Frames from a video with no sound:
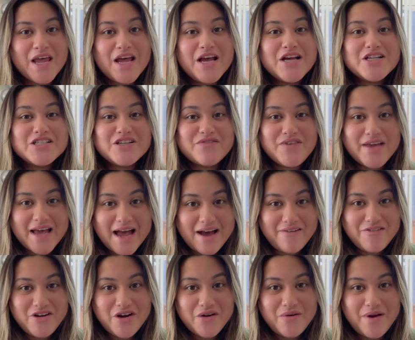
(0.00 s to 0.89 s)
So if you
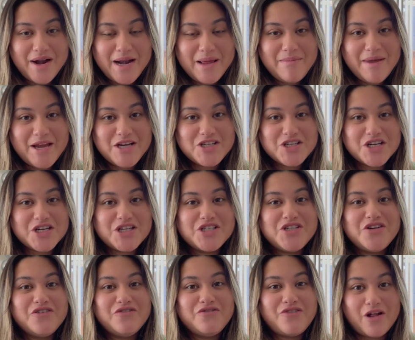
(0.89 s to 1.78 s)
haven't already, make sure
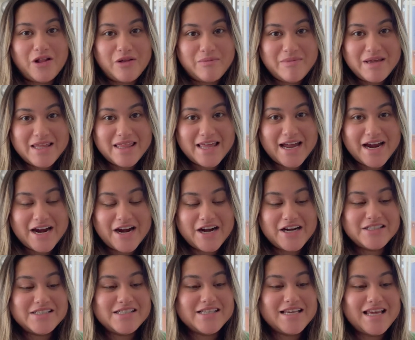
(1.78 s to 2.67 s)
to follow me
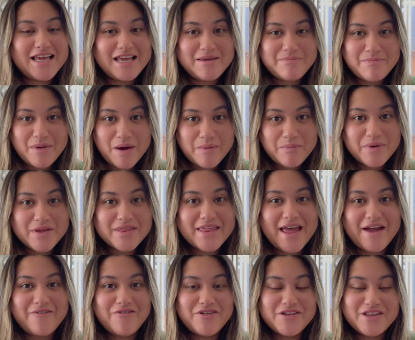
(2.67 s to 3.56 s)
there to keep up with
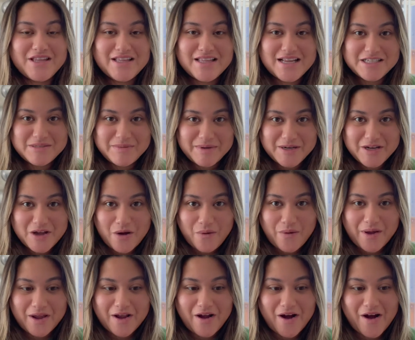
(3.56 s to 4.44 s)
everything that's been
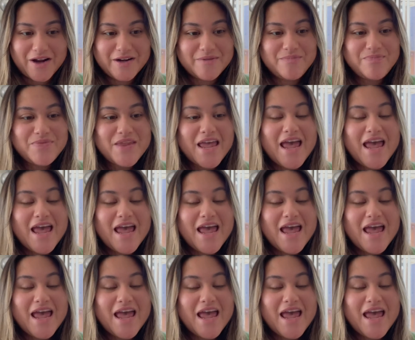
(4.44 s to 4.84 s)
going on.